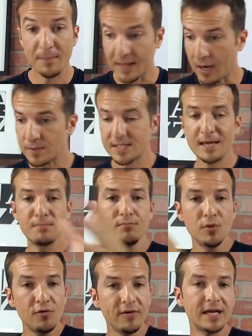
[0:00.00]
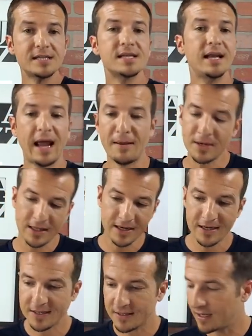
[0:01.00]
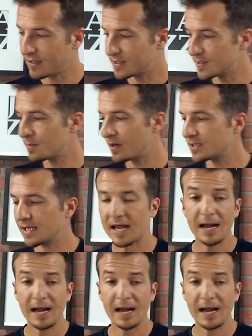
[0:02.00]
That was them moving it today. I'm not like a conspiracy guy,